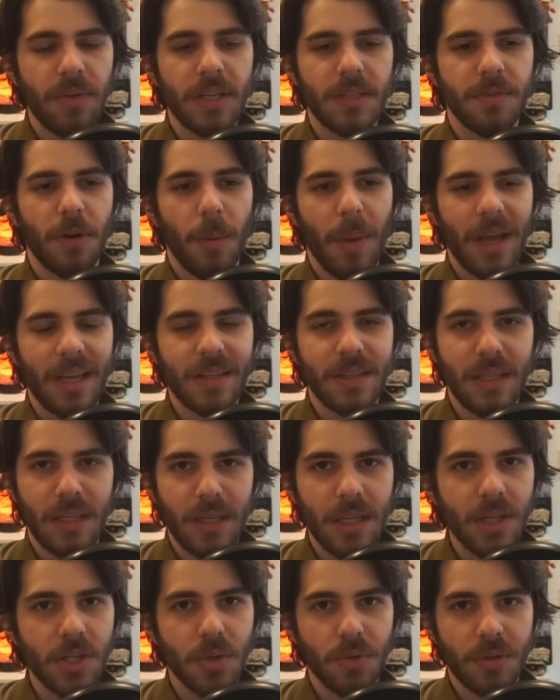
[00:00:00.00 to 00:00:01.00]
as far back as the
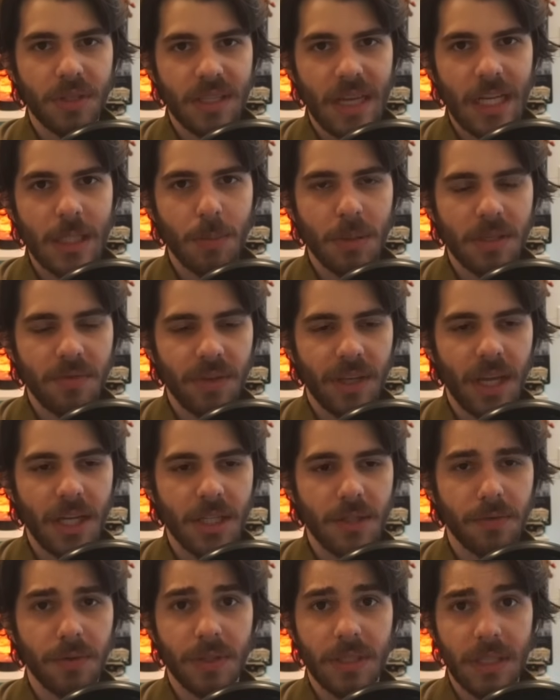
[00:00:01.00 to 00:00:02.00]
initial design
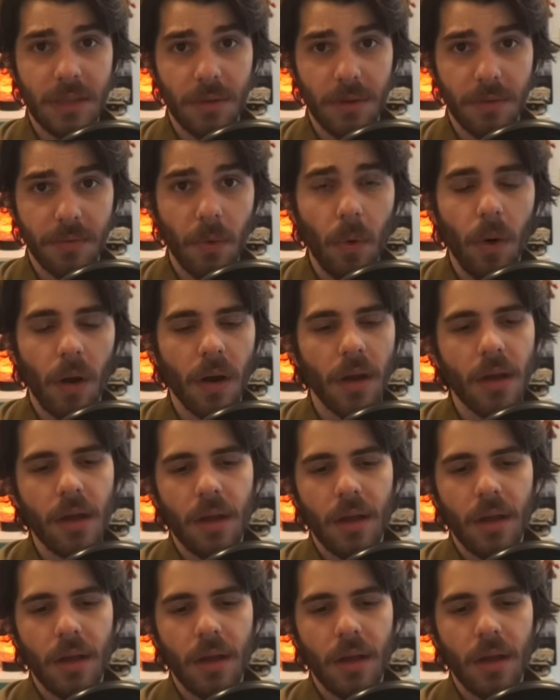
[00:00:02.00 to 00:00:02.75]
specifications for the T-34,